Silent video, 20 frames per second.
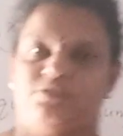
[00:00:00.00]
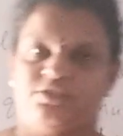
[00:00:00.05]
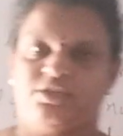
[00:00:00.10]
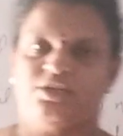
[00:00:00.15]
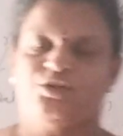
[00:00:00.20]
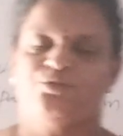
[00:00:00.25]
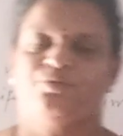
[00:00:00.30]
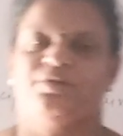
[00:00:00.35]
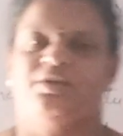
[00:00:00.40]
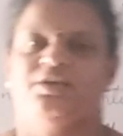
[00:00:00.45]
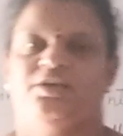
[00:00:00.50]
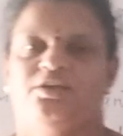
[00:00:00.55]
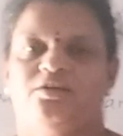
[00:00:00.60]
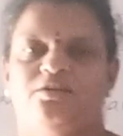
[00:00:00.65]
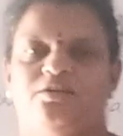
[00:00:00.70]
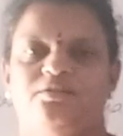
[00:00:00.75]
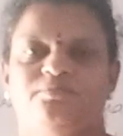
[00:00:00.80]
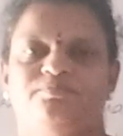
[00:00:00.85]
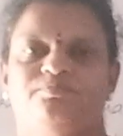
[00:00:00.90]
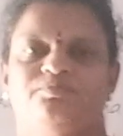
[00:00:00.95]
Say to one and
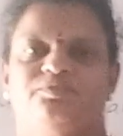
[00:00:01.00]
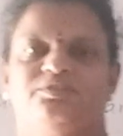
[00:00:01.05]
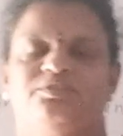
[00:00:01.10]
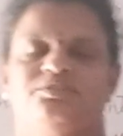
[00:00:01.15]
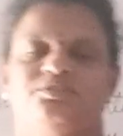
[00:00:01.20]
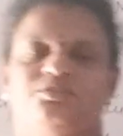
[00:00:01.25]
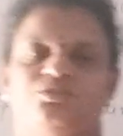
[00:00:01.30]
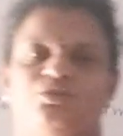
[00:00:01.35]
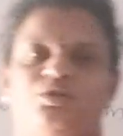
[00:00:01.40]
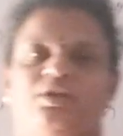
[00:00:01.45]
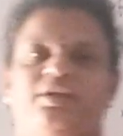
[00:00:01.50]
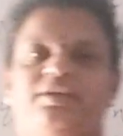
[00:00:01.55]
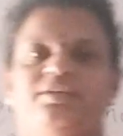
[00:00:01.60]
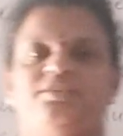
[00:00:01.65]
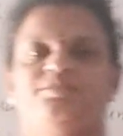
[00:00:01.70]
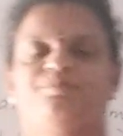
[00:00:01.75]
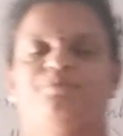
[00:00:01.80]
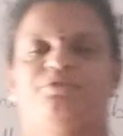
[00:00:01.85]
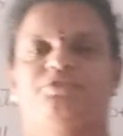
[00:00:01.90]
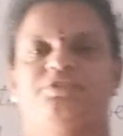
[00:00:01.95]
all. So let
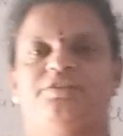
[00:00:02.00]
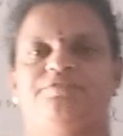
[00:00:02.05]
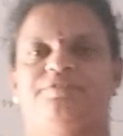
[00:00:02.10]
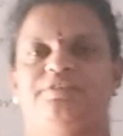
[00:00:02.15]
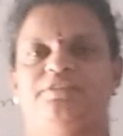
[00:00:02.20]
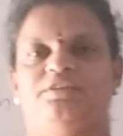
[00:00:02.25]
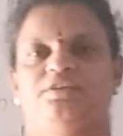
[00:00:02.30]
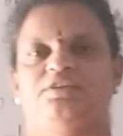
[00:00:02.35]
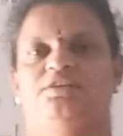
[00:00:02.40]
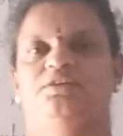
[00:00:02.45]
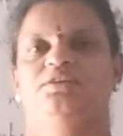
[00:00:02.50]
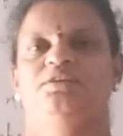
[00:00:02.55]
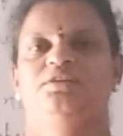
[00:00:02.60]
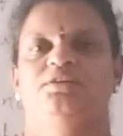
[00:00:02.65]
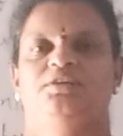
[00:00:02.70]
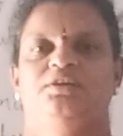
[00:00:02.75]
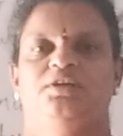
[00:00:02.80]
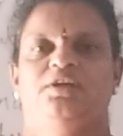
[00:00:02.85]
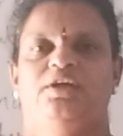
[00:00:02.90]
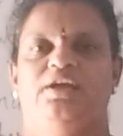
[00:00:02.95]
us proceed with the
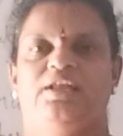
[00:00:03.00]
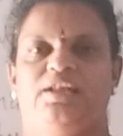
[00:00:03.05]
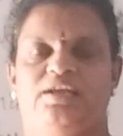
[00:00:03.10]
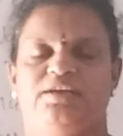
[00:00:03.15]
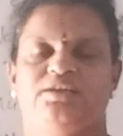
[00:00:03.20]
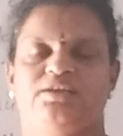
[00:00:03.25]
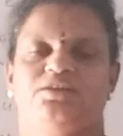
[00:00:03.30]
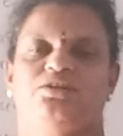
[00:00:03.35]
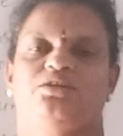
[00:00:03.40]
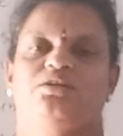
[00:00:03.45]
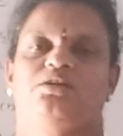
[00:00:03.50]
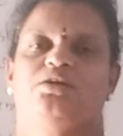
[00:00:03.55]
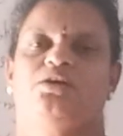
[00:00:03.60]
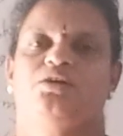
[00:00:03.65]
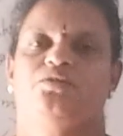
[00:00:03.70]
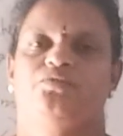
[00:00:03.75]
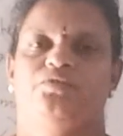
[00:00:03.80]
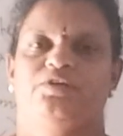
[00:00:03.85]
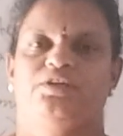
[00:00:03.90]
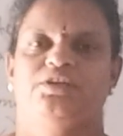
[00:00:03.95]
electronic
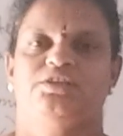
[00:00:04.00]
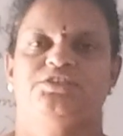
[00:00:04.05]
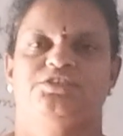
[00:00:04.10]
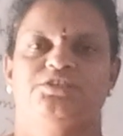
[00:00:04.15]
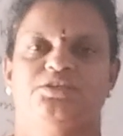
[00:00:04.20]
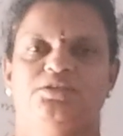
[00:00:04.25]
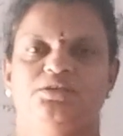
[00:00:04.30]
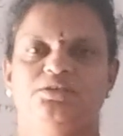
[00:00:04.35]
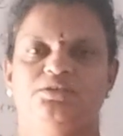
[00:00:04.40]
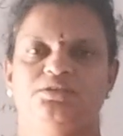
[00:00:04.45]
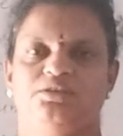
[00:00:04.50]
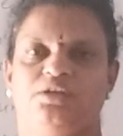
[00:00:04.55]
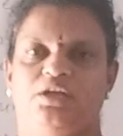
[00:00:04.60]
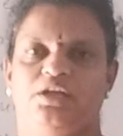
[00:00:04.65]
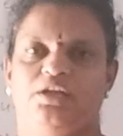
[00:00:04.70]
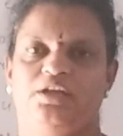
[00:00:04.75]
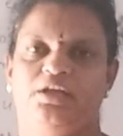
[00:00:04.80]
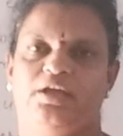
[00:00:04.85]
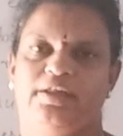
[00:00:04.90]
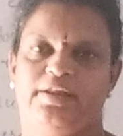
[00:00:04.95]
configuration
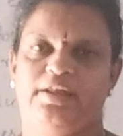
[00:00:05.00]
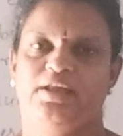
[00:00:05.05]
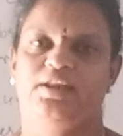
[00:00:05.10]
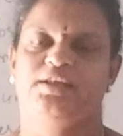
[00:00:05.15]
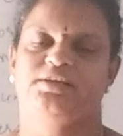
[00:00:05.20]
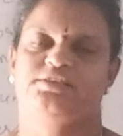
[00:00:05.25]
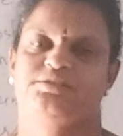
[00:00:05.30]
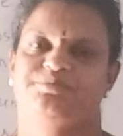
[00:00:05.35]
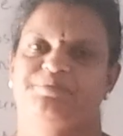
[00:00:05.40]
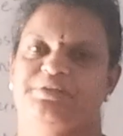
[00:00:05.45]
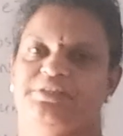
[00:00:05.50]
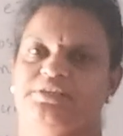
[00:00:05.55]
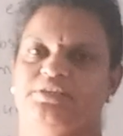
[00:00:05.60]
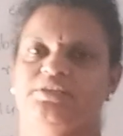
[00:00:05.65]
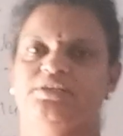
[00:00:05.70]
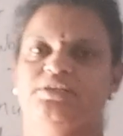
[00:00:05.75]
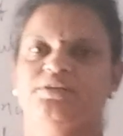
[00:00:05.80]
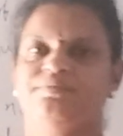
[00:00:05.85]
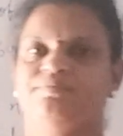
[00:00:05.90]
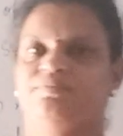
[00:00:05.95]
in NLX
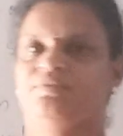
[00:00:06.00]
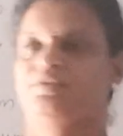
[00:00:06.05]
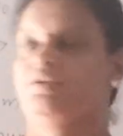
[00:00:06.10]
method.